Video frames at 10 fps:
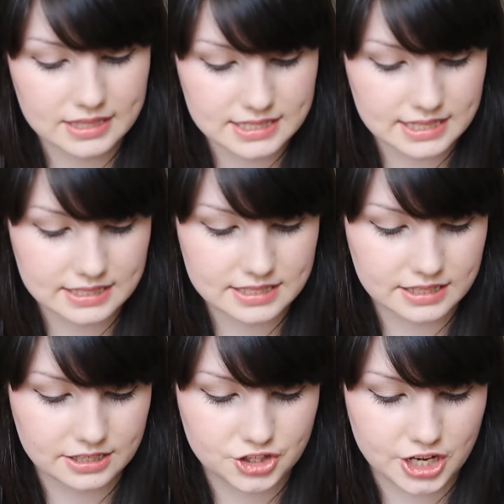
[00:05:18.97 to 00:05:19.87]
This is
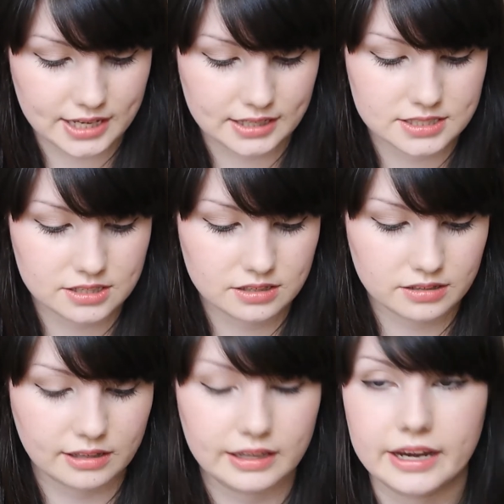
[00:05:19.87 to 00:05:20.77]
the shade
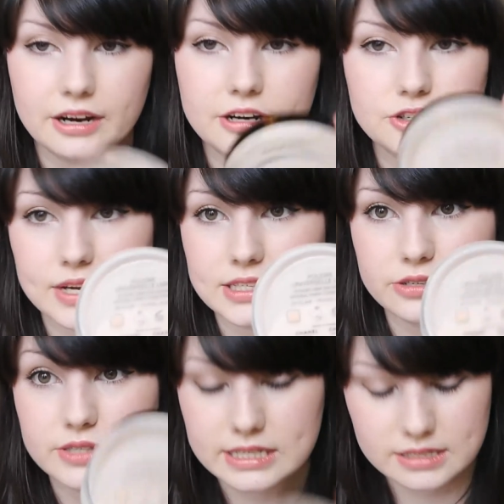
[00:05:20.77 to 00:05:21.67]
Clear
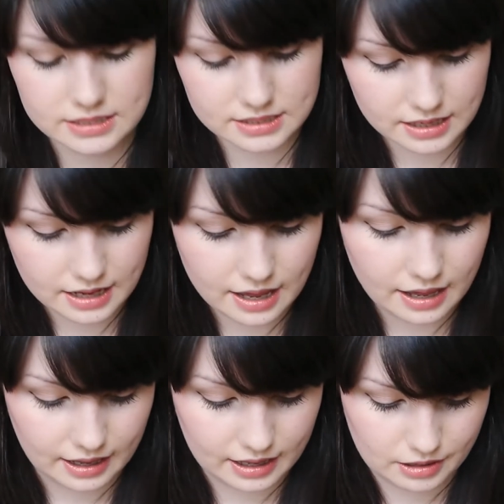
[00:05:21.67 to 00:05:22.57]
Translucent.
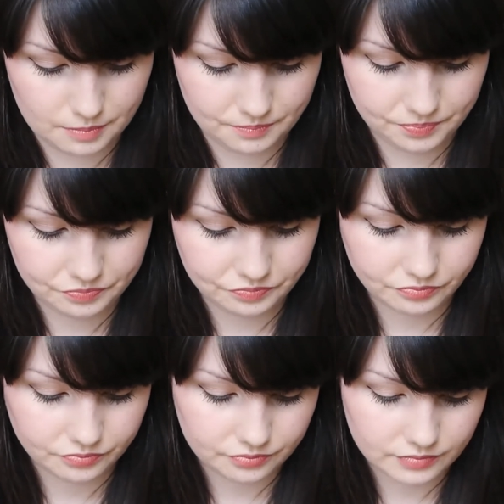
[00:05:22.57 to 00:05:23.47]

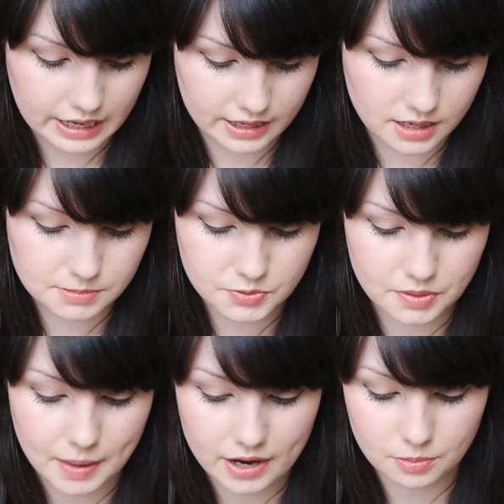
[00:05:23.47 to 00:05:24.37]
It comes with
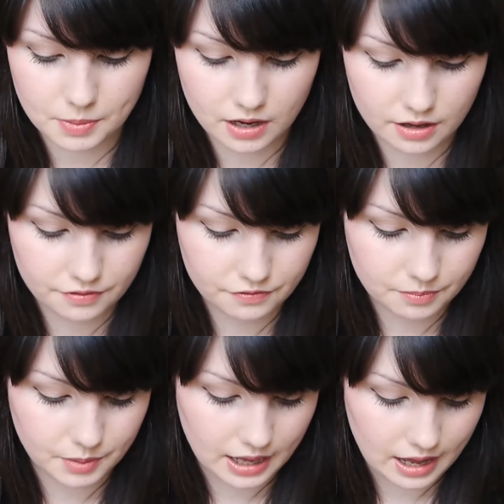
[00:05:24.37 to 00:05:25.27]
a powder puff,
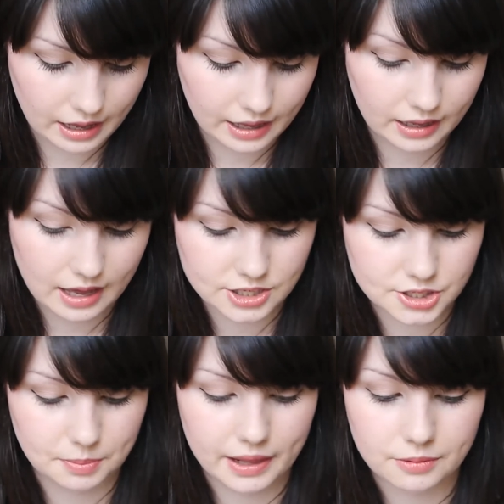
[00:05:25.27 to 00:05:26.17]
but I
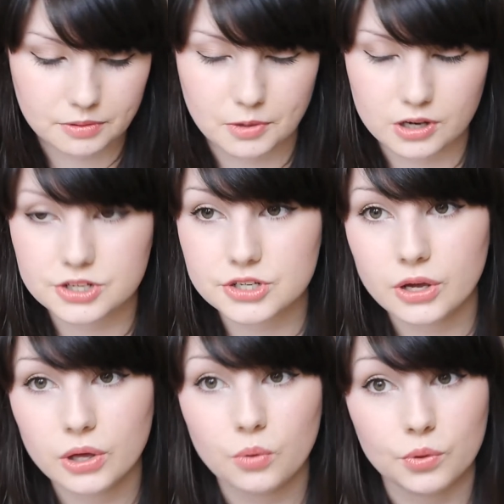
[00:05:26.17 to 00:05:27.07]
actually apply it with a brush,
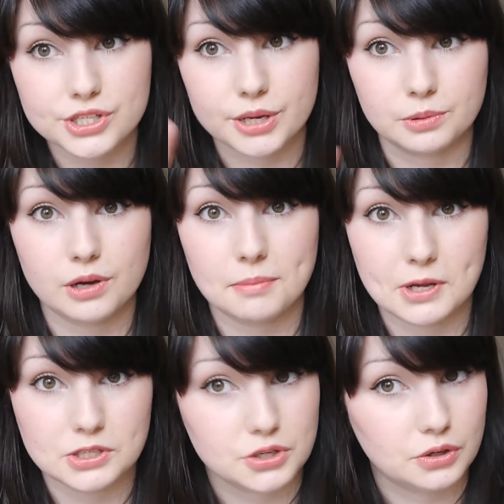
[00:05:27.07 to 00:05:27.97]
which I will come
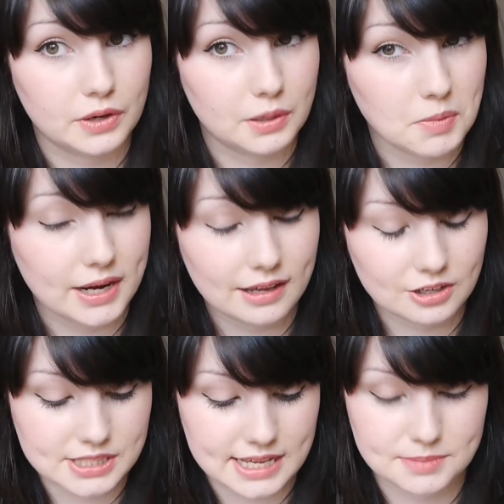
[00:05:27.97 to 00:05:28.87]
on to in a minute,
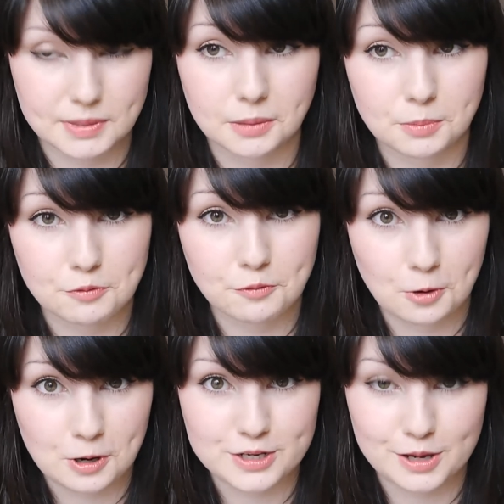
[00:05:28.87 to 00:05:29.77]
because that is my number
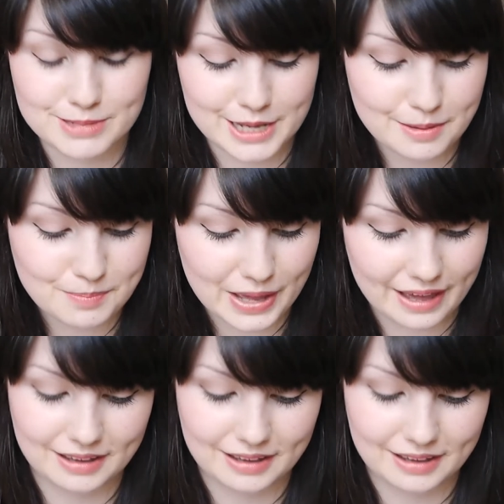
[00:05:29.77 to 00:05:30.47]
4 top tip.